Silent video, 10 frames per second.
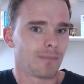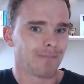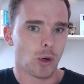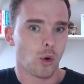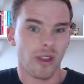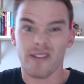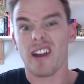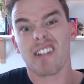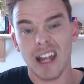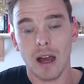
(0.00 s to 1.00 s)
or the
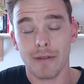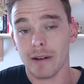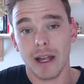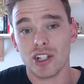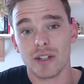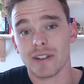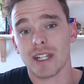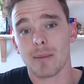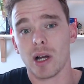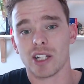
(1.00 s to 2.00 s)
vari- a variation of the
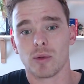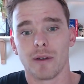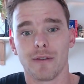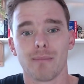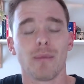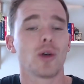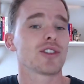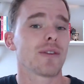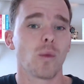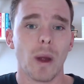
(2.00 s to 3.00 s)
same password for most
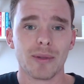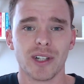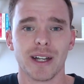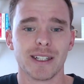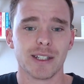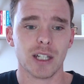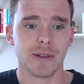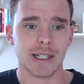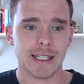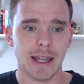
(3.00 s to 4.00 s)
of the websites and
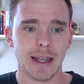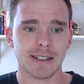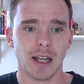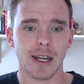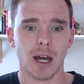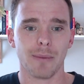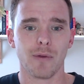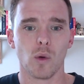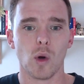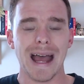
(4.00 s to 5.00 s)
services that they sign up
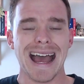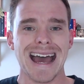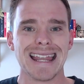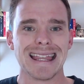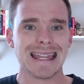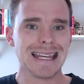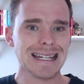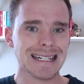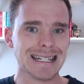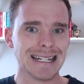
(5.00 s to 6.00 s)
for. And
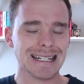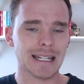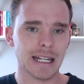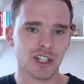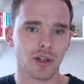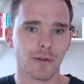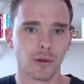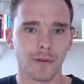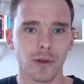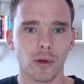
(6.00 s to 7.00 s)
this is an issue for
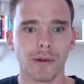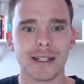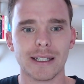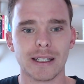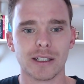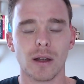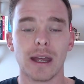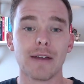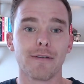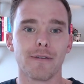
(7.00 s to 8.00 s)
a few reasons.
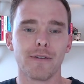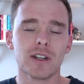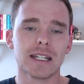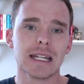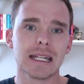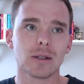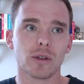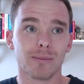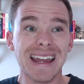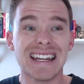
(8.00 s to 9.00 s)
If, firstly, or the
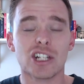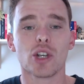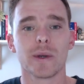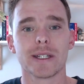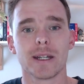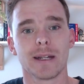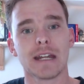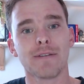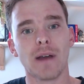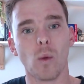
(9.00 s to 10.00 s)
main issue is that
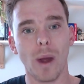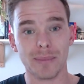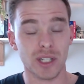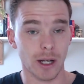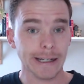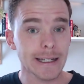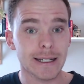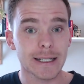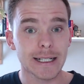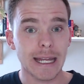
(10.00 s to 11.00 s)
if a website
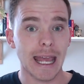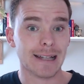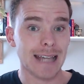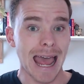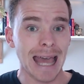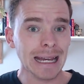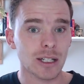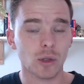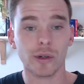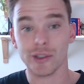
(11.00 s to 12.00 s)
gets hacked
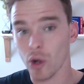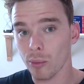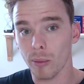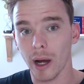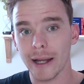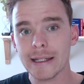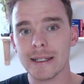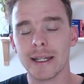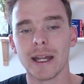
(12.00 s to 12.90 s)
or is compromised,